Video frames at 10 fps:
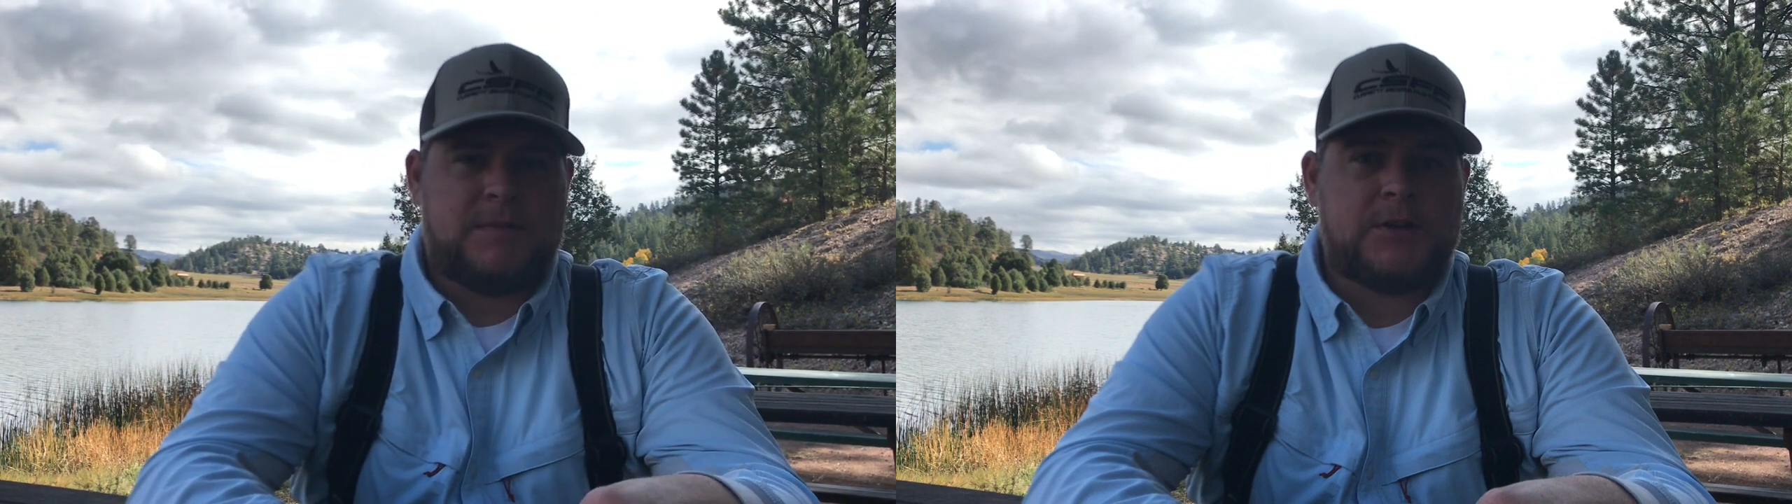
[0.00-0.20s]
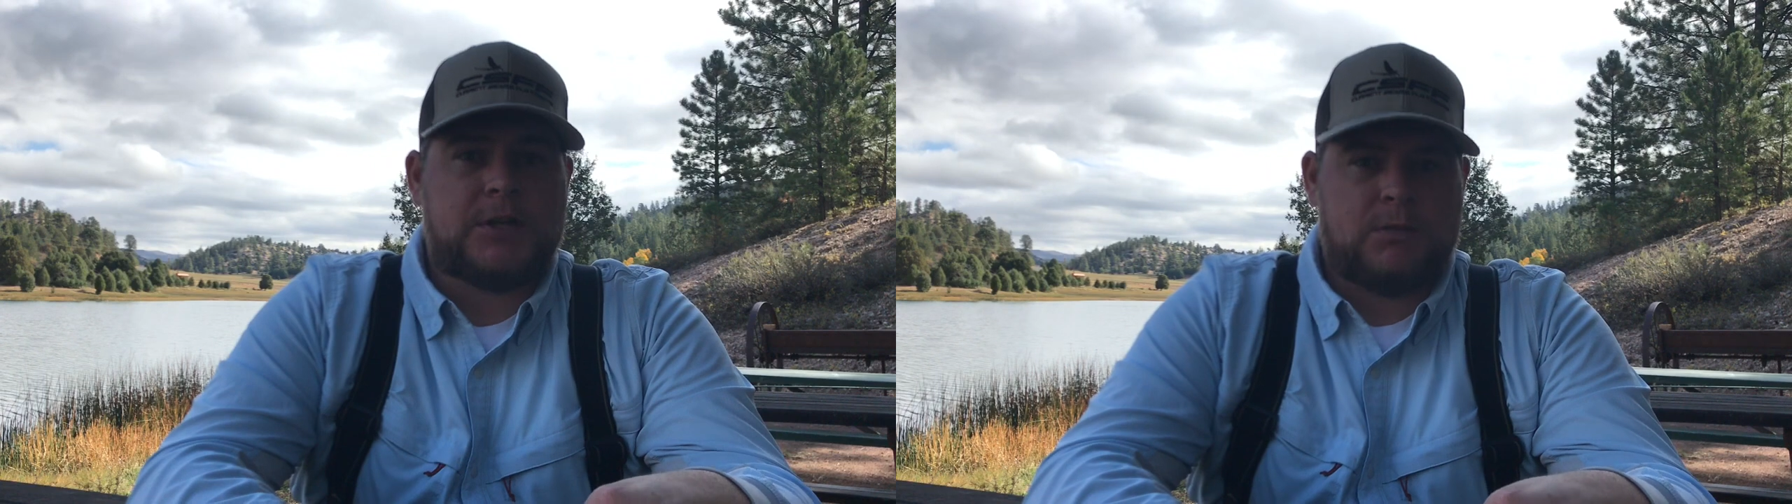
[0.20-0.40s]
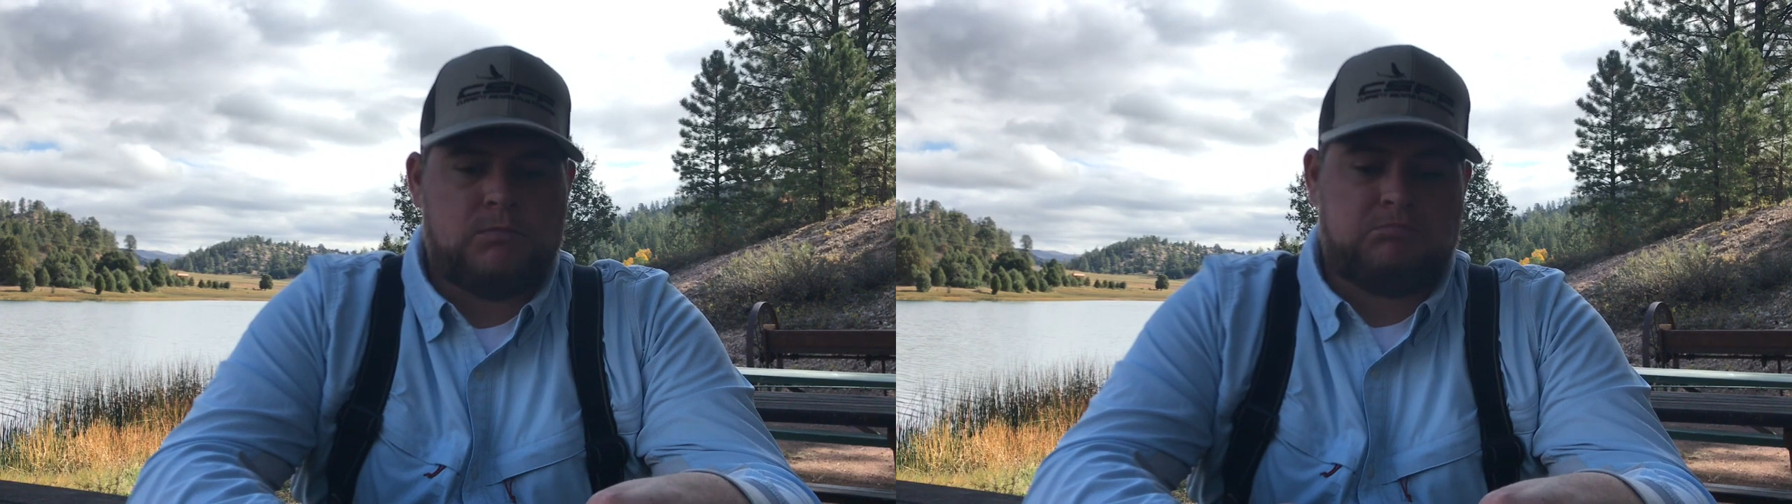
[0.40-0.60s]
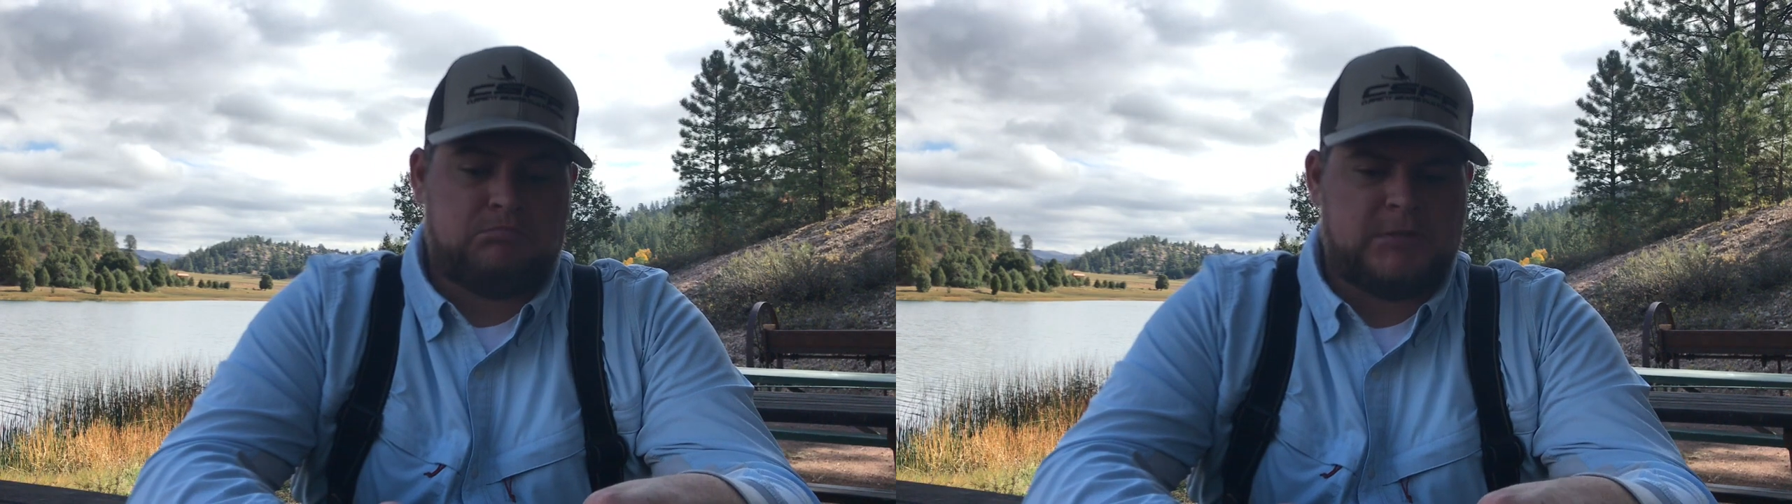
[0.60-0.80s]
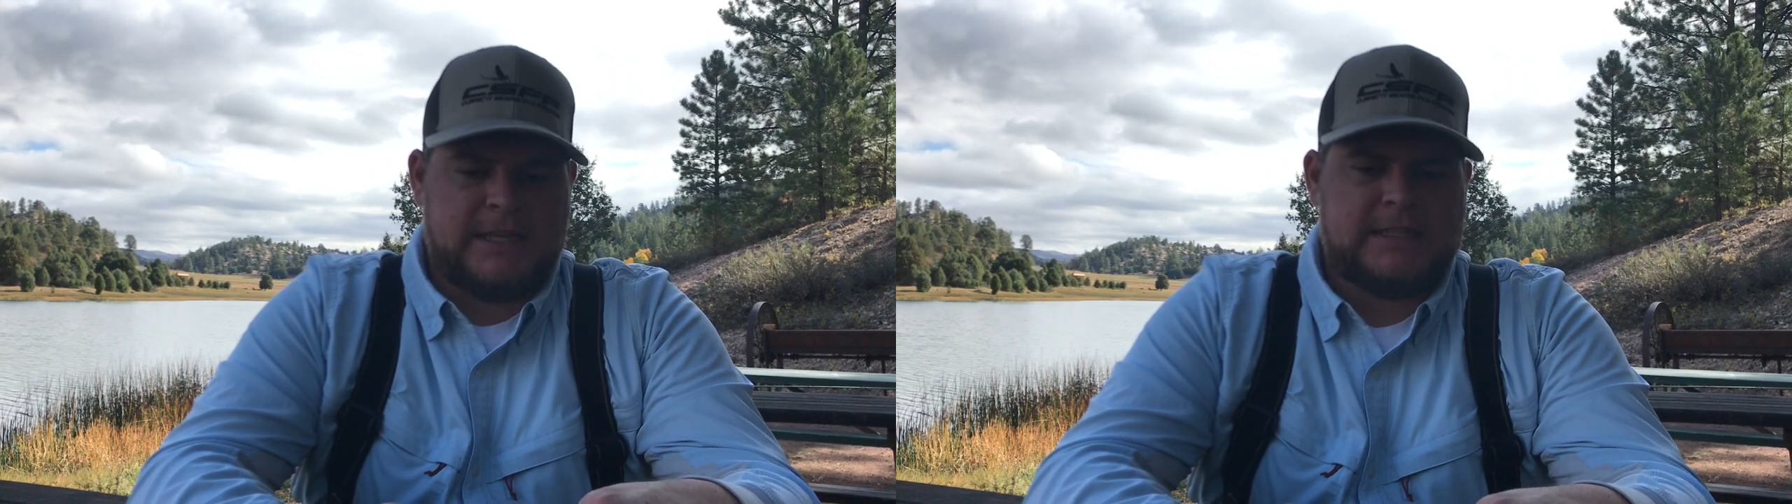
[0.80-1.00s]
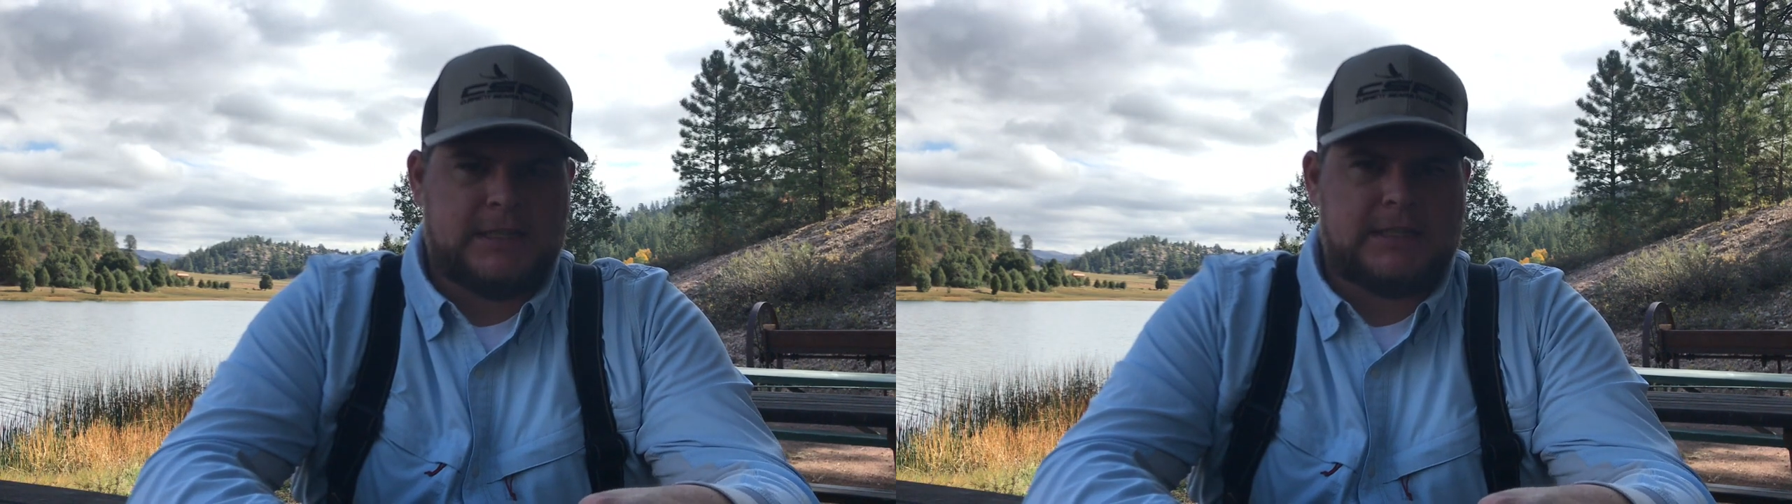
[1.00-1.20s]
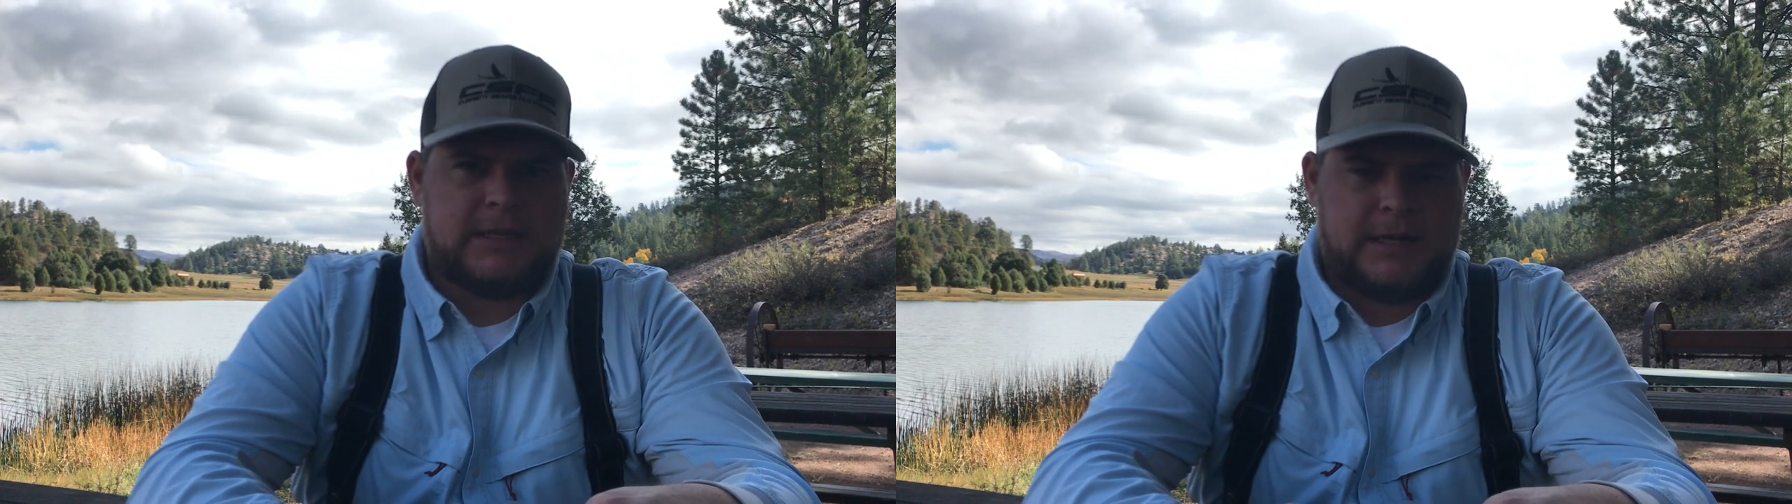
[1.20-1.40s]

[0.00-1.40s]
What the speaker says: fishing decent,